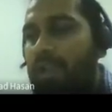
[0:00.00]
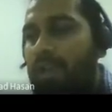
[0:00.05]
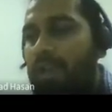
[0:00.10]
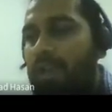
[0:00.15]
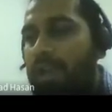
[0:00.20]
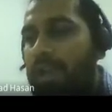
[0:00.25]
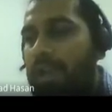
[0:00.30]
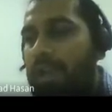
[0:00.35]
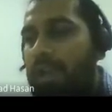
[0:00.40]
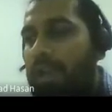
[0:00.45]

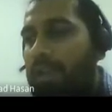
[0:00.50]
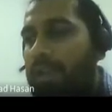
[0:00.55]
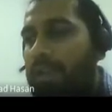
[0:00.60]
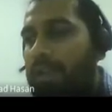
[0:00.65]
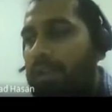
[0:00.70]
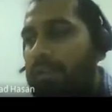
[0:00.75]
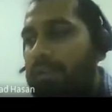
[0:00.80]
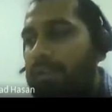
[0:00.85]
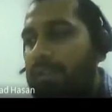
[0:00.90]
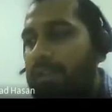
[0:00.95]

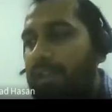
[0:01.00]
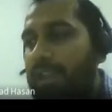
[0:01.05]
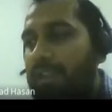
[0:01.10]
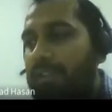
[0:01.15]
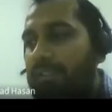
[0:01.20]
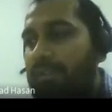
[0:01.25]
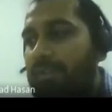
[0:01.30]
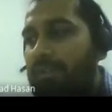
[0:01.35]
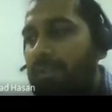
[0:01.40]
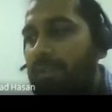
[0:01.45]
the
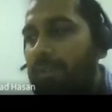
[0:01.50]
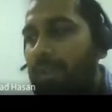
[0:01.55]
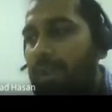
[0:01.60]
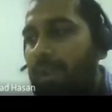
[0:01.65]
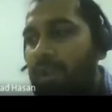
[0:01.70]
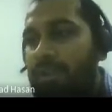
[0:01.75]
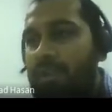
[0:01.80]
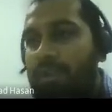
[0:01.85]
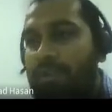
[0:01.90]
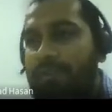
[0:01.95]
next
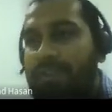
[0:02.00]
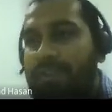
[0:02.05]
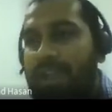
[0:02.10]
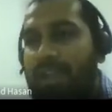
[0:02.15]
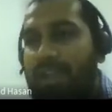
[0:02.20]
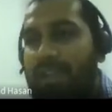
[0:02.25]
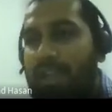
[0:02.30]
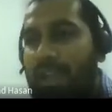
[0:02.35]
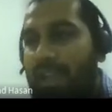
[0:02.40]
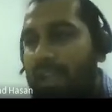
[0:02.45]
block of
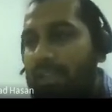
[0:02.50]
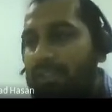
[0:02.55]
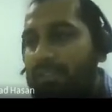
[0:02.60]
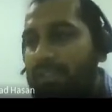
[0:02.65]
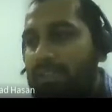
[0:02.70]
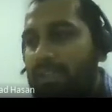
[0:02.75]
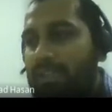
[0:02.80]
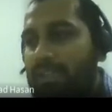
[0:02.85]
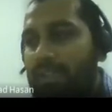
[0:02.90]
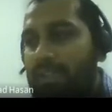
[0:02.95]
that
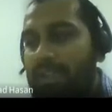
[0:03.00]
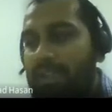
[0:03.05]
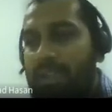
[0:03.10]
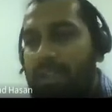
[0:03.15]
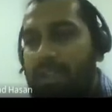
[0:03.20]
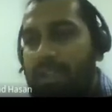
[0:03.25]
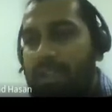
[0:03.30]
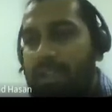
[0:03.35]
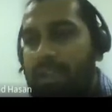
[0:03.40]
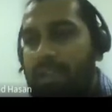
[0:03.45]
cache
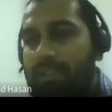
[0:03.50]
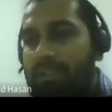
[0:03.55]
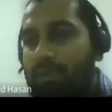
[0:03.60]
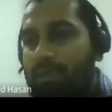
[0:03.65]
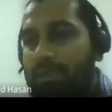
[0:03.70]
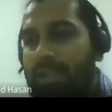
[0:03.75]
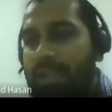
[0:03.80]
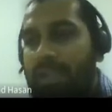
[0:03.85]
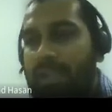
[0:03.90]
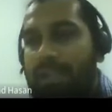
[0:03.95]
here,
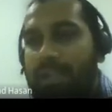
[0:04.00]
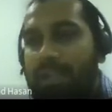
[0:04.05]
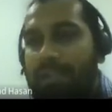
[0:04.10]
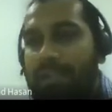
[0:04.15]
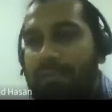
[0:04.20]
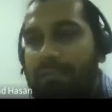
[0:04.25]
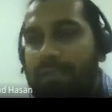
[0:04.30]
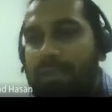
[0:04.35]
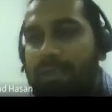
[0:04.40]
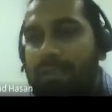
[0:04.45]
so that
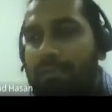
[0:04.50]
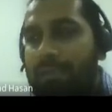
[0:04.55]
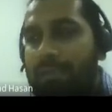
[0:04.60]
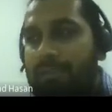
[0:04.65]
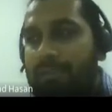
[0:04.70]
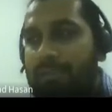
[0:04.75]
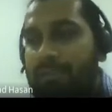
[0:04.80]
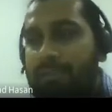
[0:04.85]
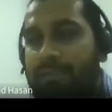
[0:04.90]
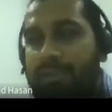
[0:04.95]
if
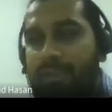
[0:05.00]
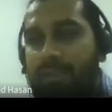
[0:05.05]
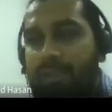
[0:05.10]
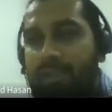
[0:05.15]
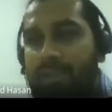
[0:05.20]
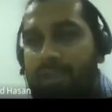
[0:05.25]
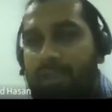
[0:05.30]
it's